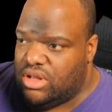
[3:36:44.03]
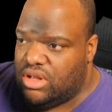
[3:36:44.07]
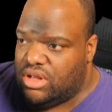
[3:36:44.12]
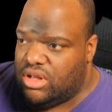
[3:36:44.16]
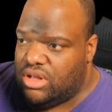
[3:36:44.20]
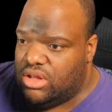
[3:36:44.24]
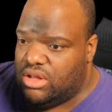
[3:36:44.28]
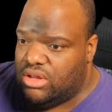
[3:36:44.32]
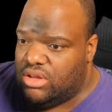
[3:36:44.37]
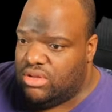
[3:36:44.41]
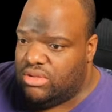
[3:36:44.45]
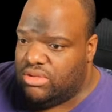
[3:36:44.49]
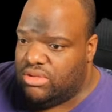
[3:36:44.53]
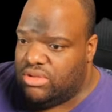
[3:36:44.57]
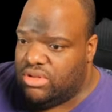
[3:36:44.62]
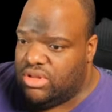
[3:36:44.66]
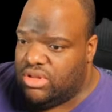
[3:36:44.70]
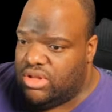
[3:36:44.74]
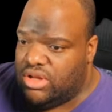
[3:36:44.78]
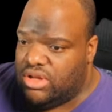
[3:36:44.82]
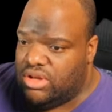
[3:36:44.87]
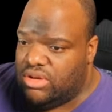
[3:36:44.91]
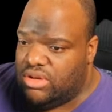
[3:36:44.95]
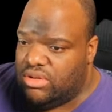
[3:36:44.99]
Oh,
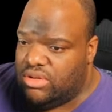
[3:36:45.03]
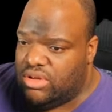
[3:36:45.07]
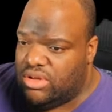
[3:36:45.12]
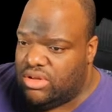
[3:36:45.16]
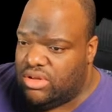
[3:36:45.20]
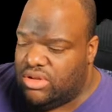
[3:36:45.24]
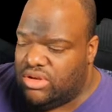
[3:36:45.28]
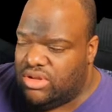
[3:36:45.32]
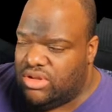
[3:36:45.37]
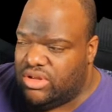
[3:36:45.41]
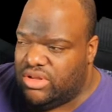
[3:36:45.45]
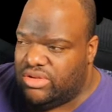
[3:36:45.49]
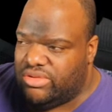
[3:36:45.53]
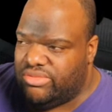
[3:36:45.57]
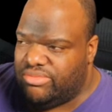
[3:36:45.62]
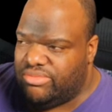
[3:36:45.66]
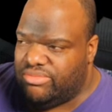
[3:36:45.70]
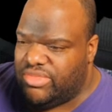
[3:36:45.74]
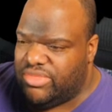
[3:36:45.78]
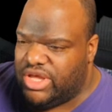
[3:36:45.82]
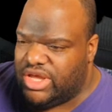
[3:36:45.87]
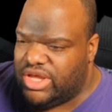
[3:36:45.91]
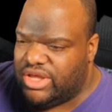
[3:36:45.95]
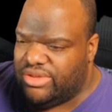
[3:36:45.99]
no.
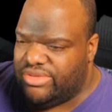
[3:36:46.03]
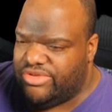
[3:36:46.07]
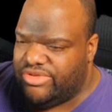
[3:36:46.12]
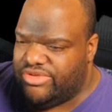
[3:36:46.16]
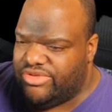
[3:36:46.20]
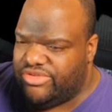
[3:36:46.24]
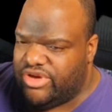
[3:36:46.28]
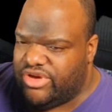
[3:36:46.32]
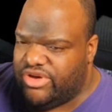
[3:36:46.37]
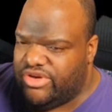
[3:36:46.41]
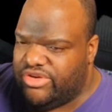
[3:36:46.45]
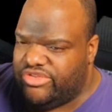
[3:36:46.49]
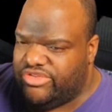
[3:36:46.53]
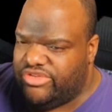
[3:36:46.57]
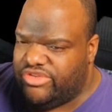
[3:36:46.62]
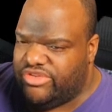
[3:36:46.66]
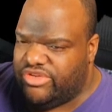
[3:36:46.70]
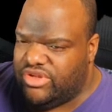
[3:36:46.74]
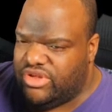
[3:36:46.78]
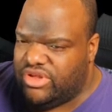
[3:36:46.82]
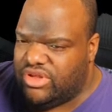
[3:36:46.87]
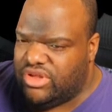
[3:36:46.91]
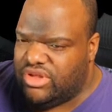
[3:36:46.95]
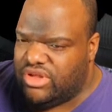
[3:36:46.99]
back up the
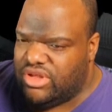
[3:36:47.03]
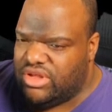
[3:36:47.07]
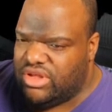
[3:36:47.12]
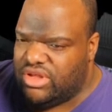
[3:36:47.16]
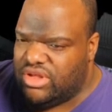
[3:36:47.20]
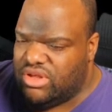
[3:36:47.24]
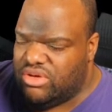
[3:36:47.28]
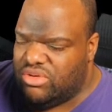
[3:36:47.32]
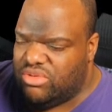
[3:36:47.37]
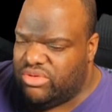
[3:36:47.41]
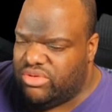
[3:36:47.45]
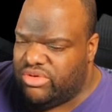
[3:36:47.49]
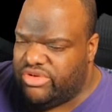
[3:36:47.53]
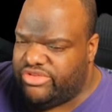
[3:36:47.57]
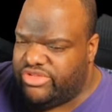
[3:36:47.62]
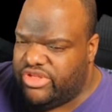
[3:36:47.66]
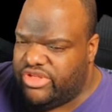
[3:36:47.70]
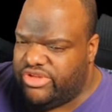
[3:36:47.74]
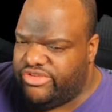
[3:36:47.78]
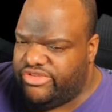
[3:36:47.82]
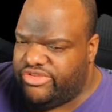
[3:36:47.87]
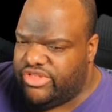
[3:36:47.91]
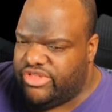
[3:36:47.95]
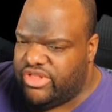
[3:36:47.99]
stairs. What's
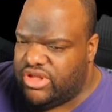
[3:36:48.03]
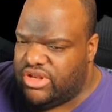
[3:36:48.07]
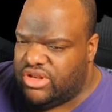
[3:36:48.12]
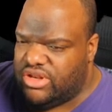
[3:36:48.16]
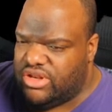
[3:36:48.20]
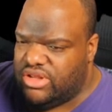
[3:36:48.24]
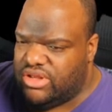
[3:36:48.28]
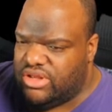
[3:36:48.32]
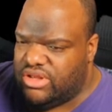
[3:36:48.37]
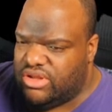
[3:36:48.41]
this then?